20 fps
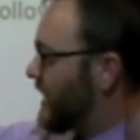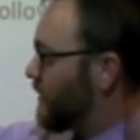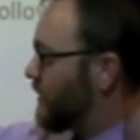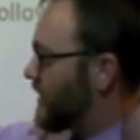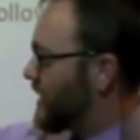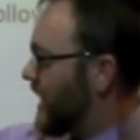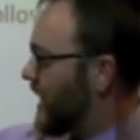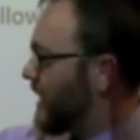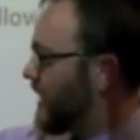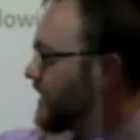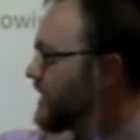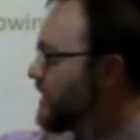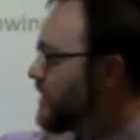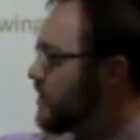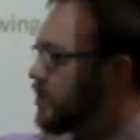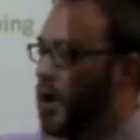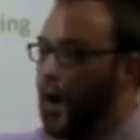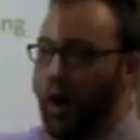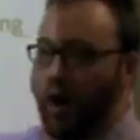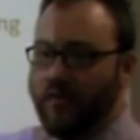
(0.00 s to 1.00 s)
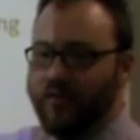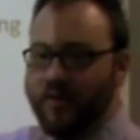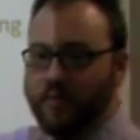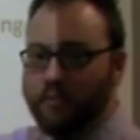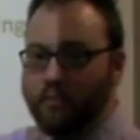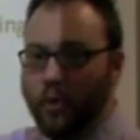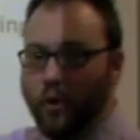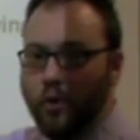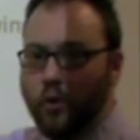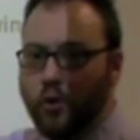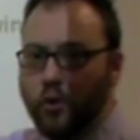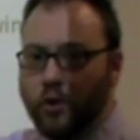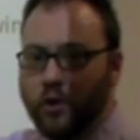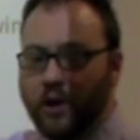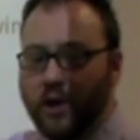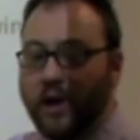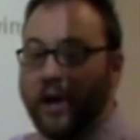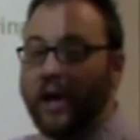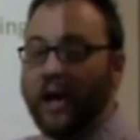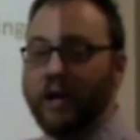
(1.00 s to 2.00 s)
same sentence, ich kauf ein
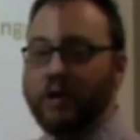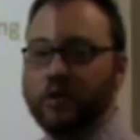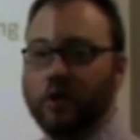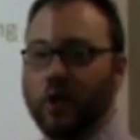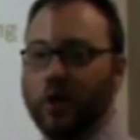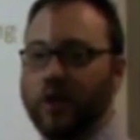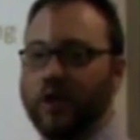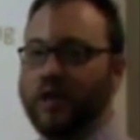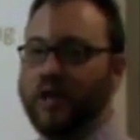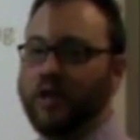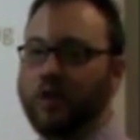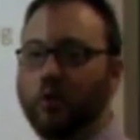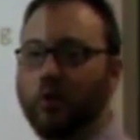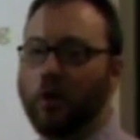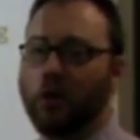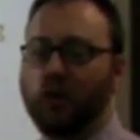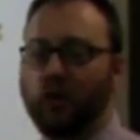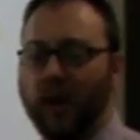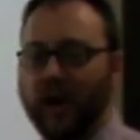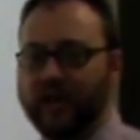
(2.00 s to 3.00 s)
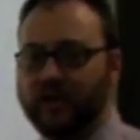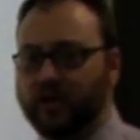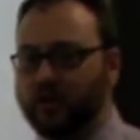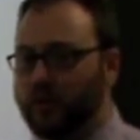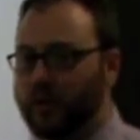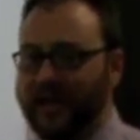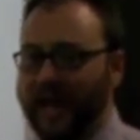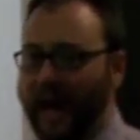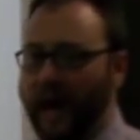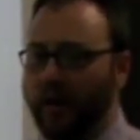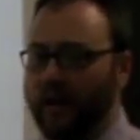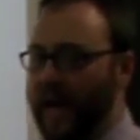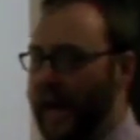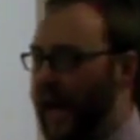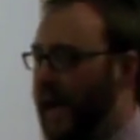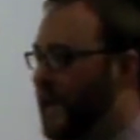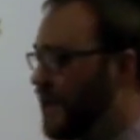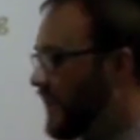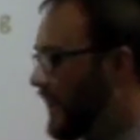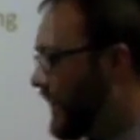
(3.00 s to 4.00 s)
Buch, turn it into a question without
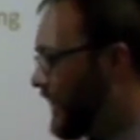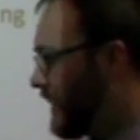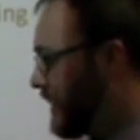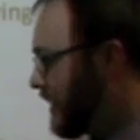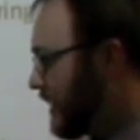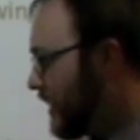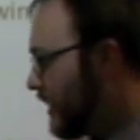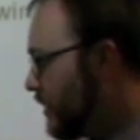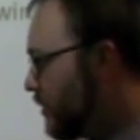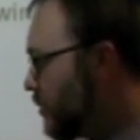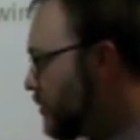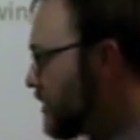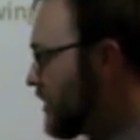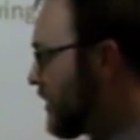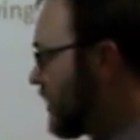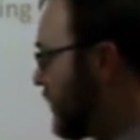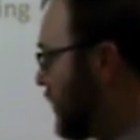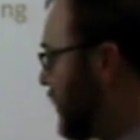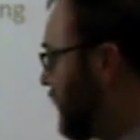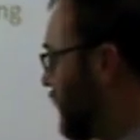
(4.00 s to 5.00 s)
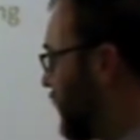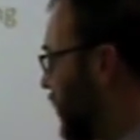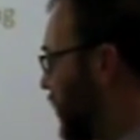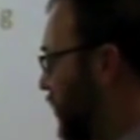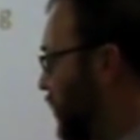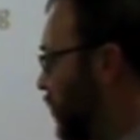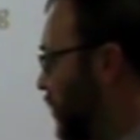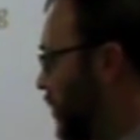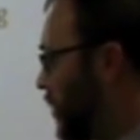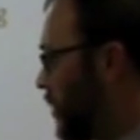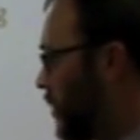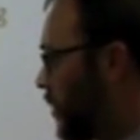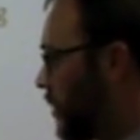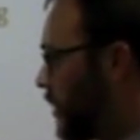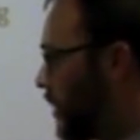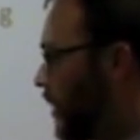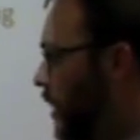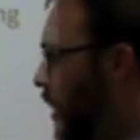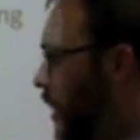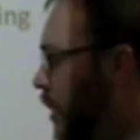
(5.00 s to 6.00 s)
adding anything using the inverted word
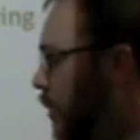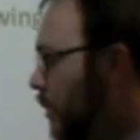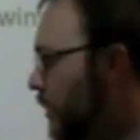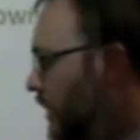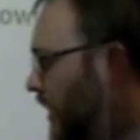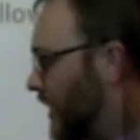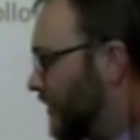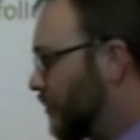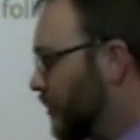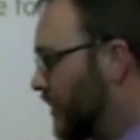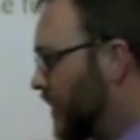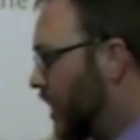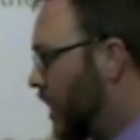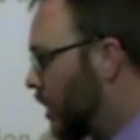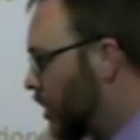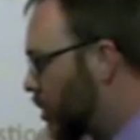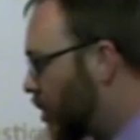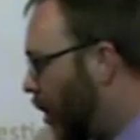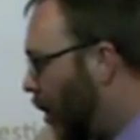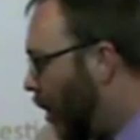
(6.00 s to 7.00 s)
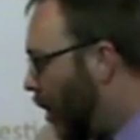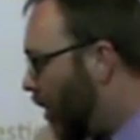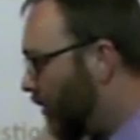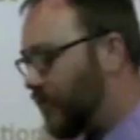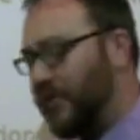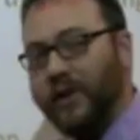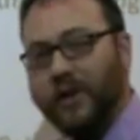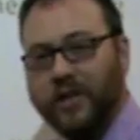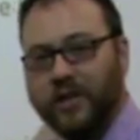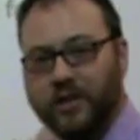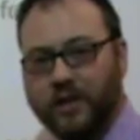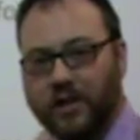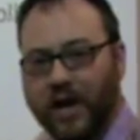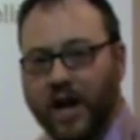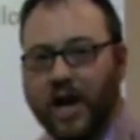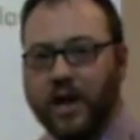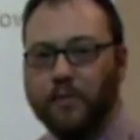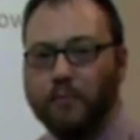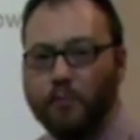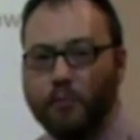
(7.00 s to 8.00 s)
order, we're left with kauf ich
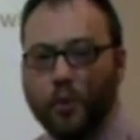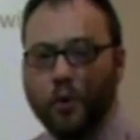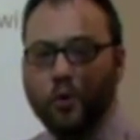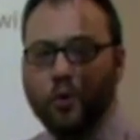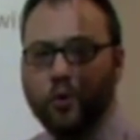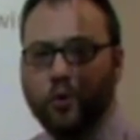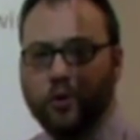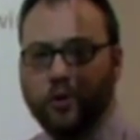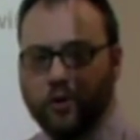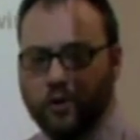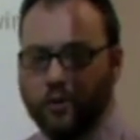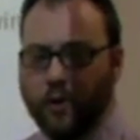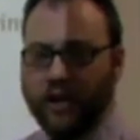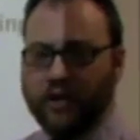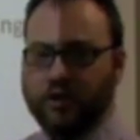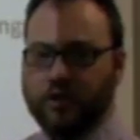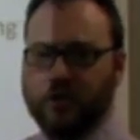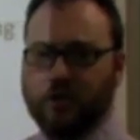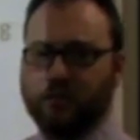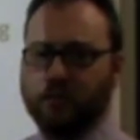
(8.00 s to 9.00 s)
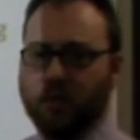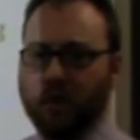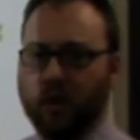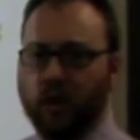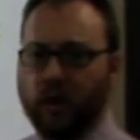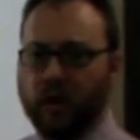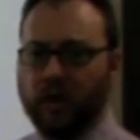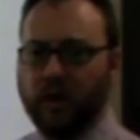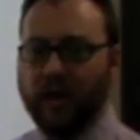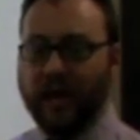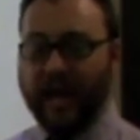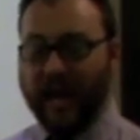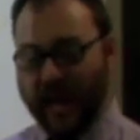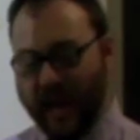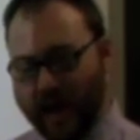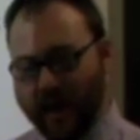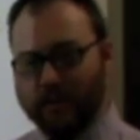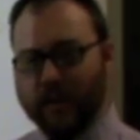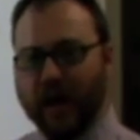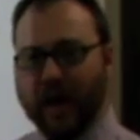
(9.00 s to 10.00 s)
ein Buch? Question mark.
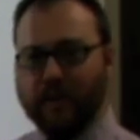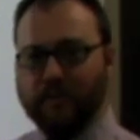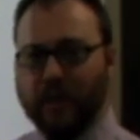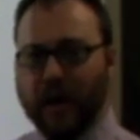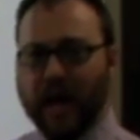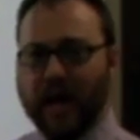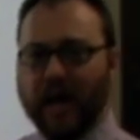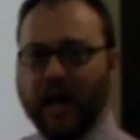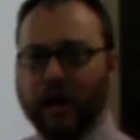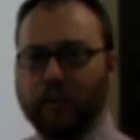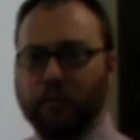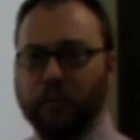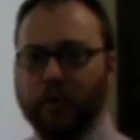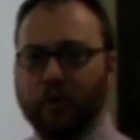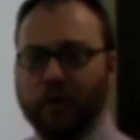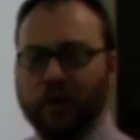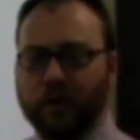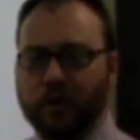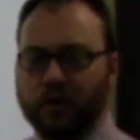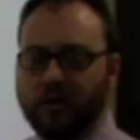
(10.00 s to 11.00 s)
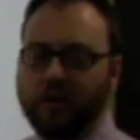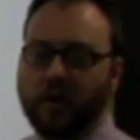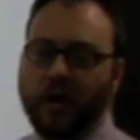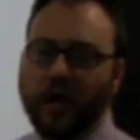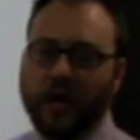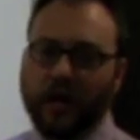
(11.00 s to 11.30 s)
Am I buying a book?